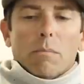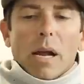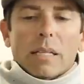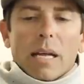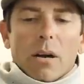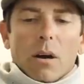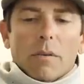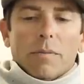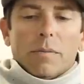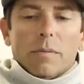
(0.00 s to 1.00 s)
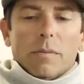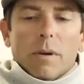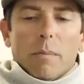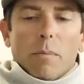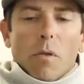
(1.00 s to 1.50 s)
Break that off,
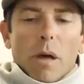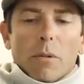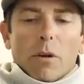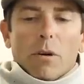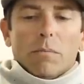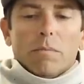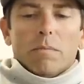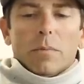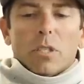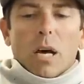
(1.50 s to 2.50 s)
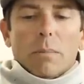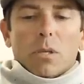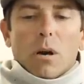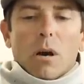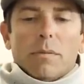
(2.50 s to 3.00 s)
pull them little
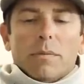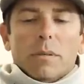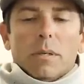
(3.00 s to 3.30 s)
stubs off.